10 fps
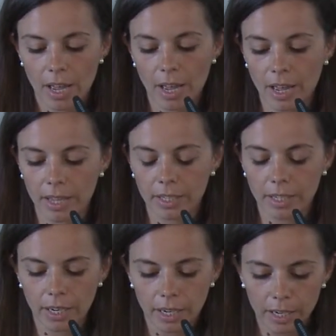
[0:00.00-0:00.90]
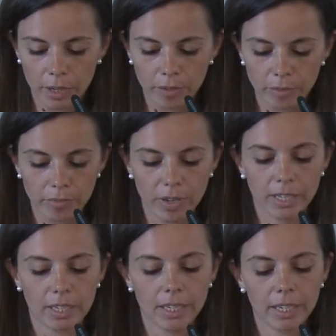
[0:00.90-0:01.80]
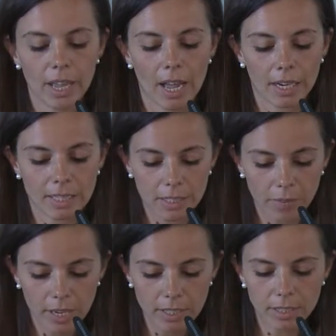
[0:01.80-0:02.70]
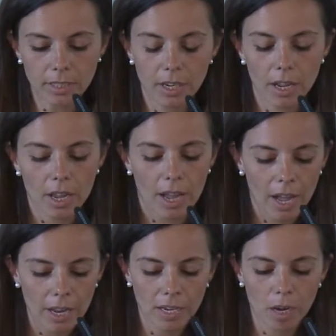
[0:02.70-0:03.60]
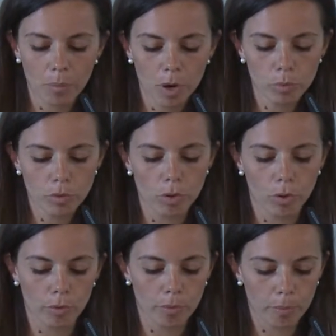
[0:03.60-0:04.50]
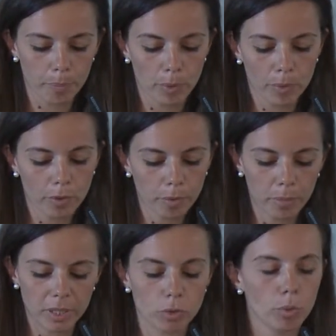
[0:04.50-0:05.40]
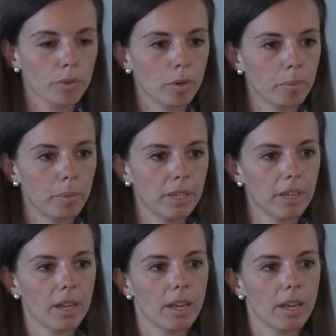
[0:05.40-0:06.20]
and finally activating high amounts of prothrombin to thrombin,